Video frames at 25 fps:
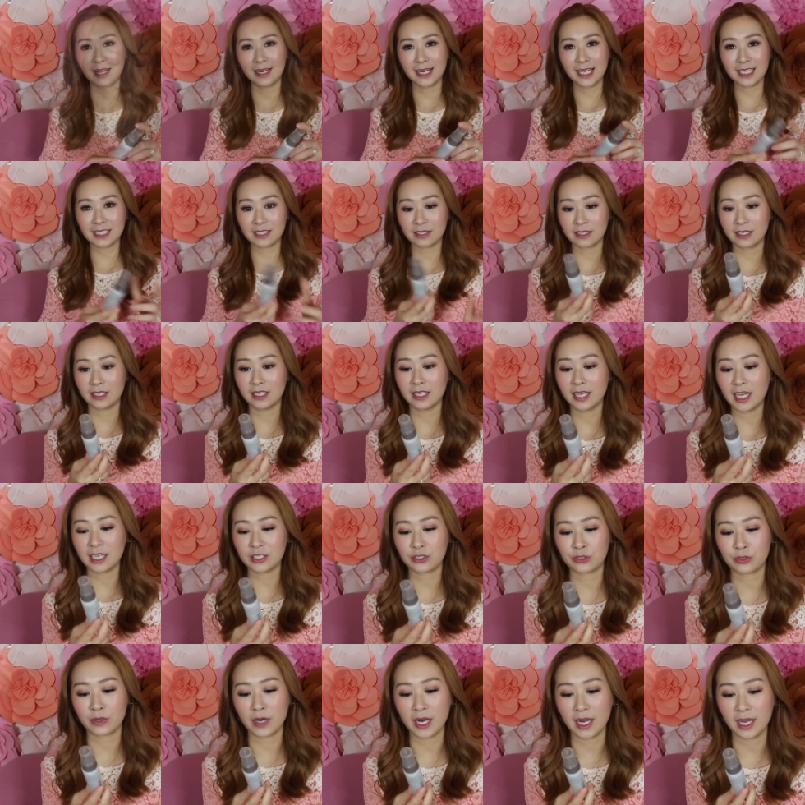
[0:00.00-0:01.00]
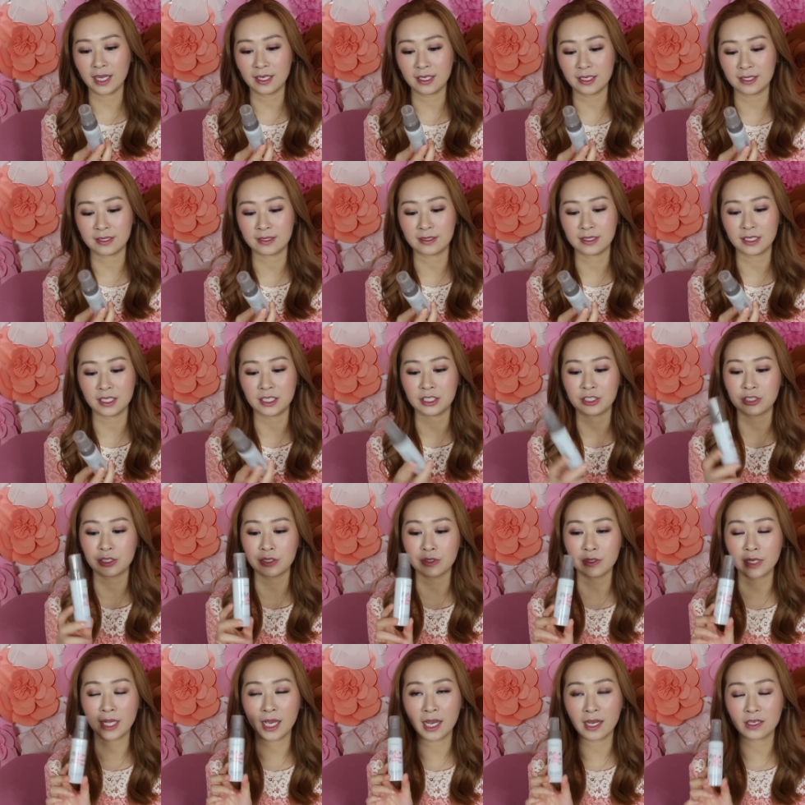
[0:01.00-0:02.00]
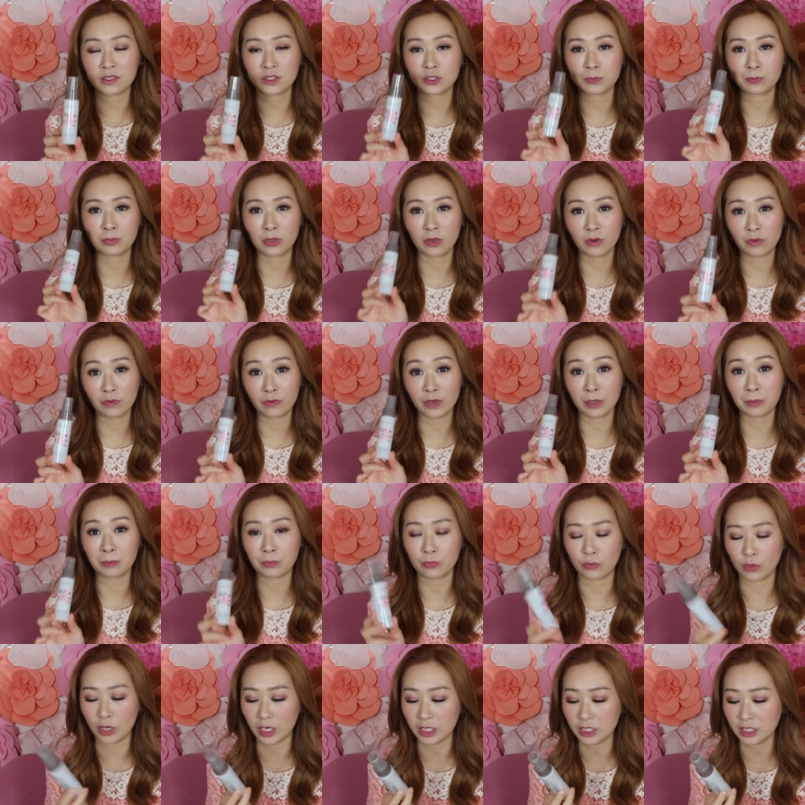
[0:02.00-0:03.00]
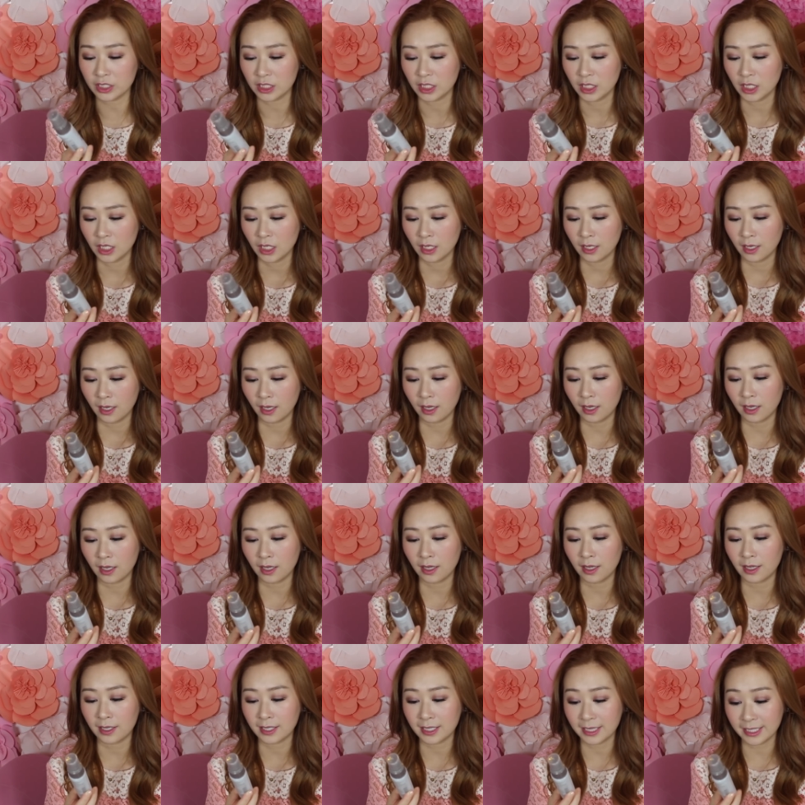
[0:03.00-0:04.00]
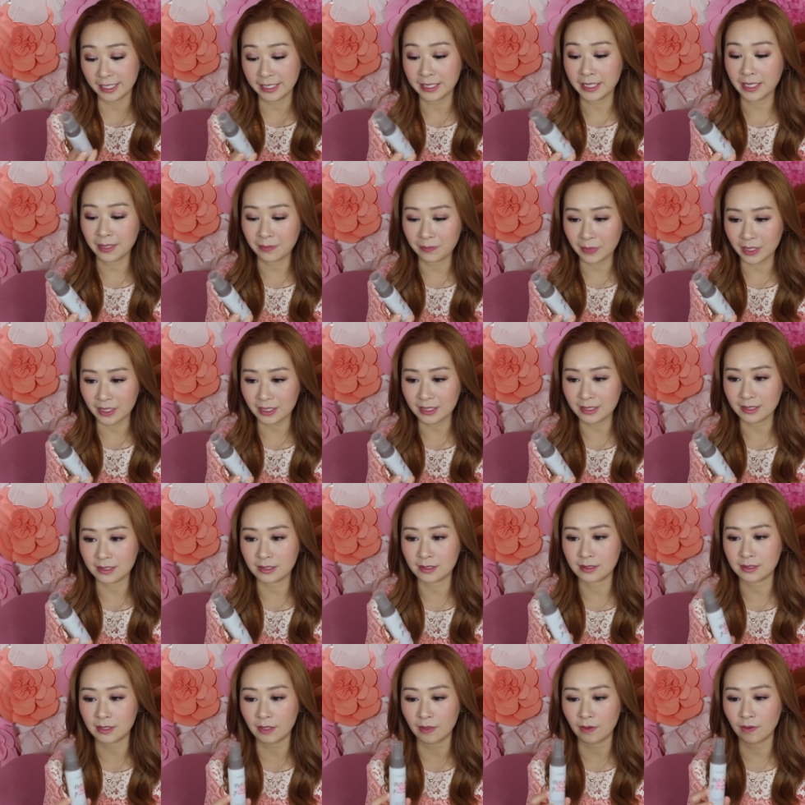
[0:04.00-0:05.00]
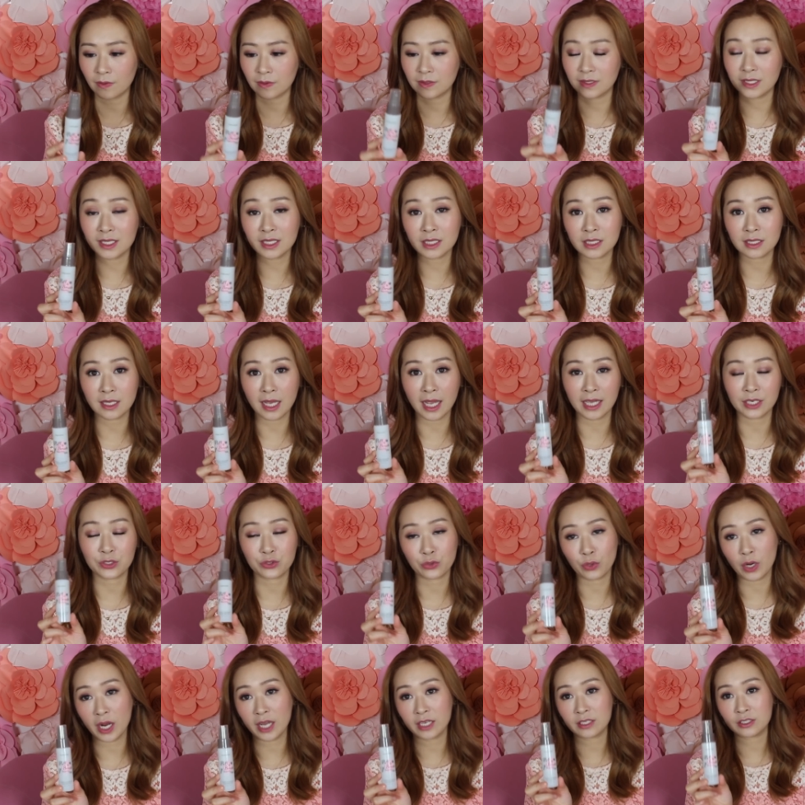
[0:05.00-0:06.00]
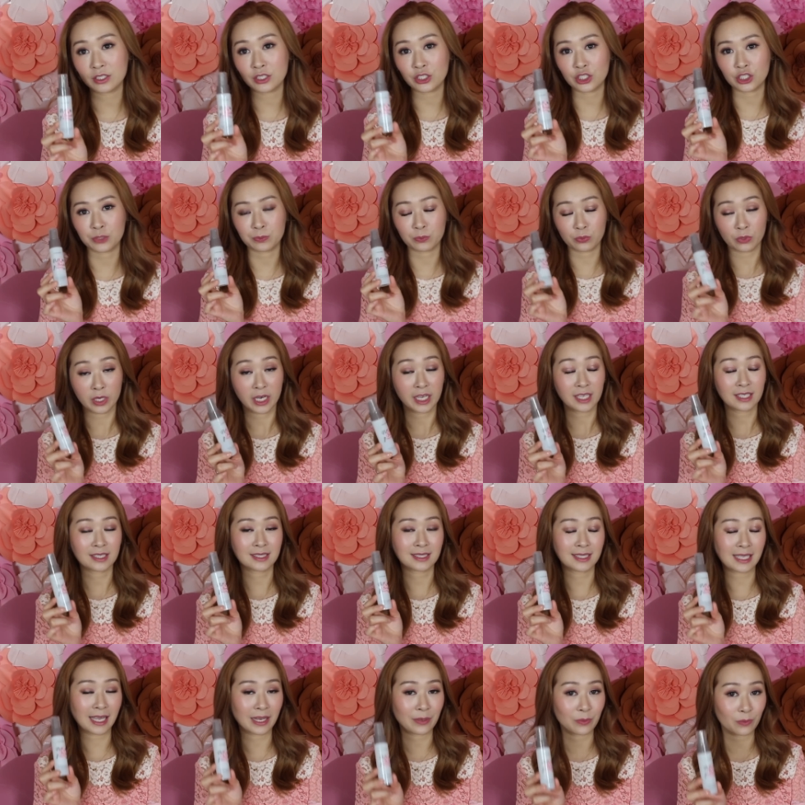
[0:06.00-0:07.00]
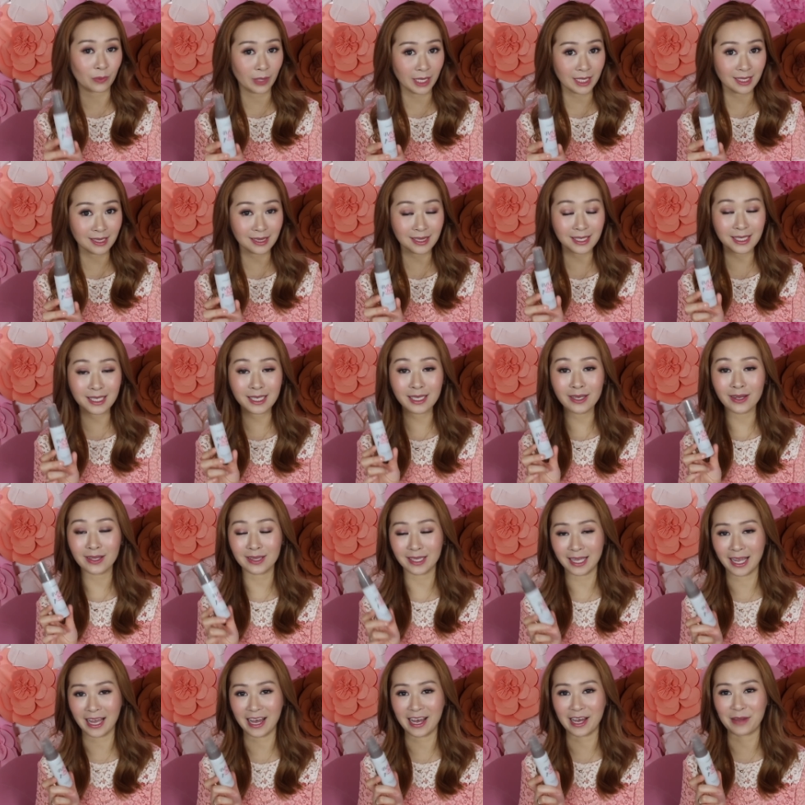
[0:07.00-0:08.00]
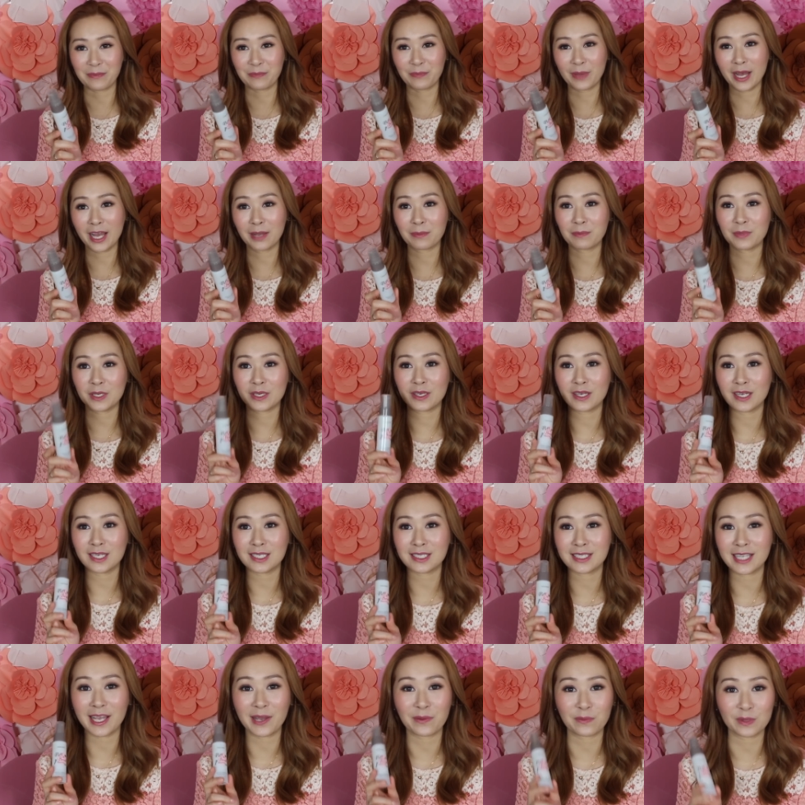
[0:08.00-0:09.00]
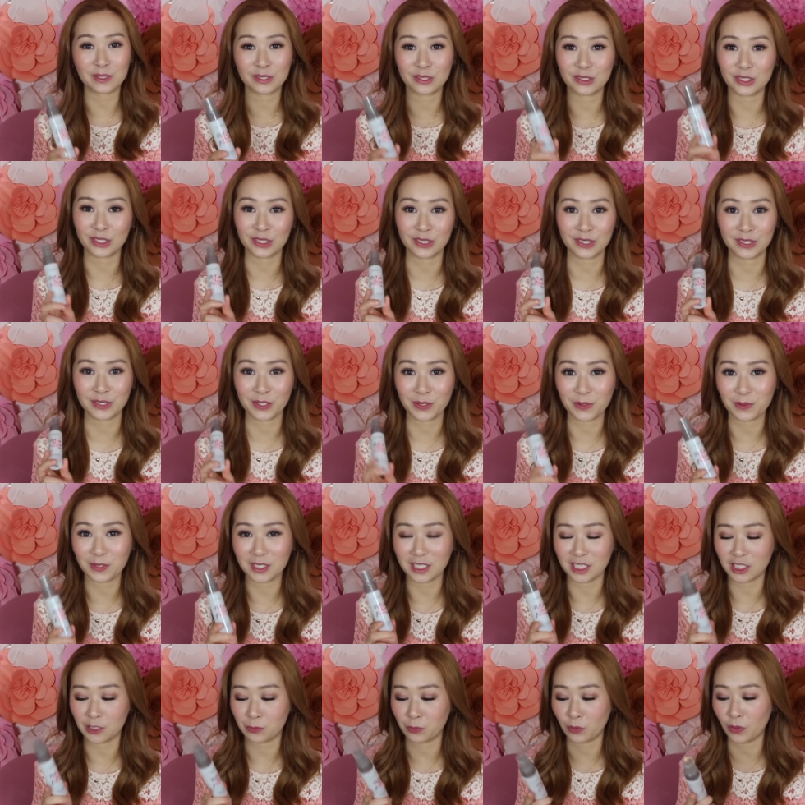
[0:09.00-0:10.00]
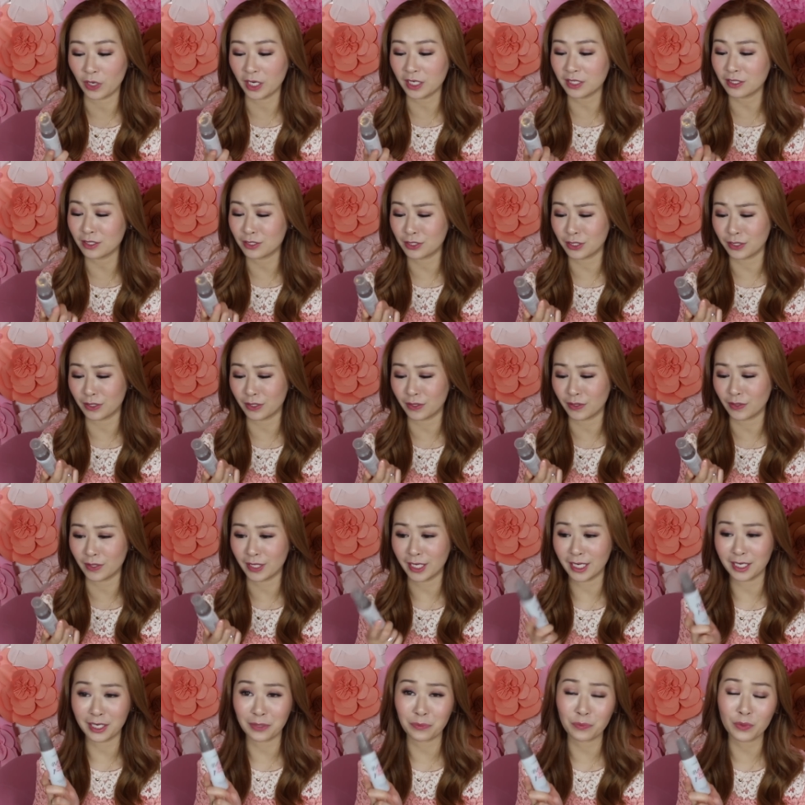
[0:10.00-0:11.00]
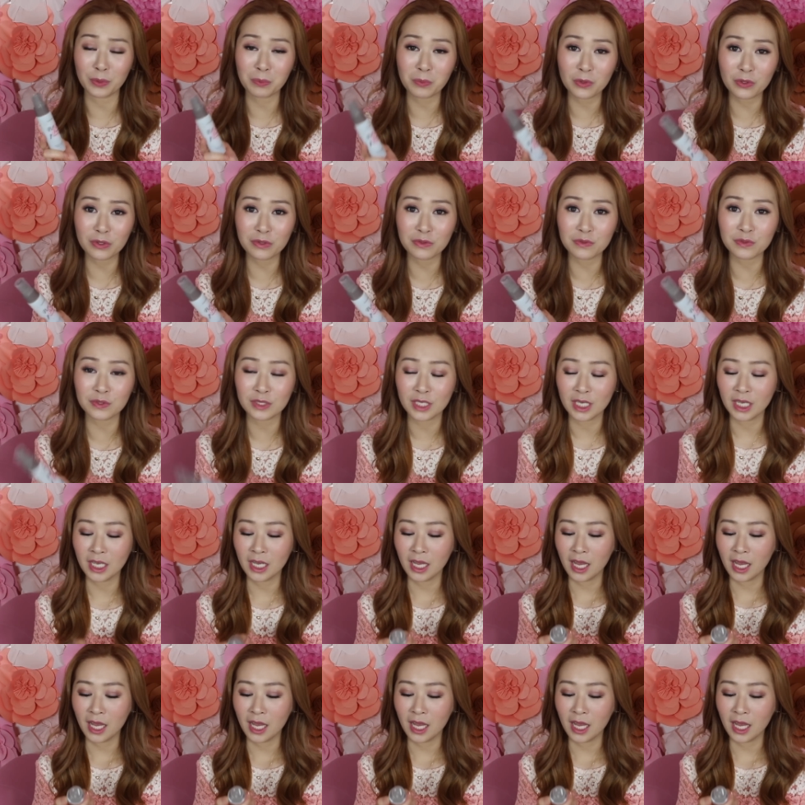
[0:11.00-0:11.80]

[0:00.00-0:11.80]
Next thing I tried is the Etude House Puff and Brush uh, Cleaning Mist. So this I tried to spray directly on the handbag because I was just so desperate to get it removed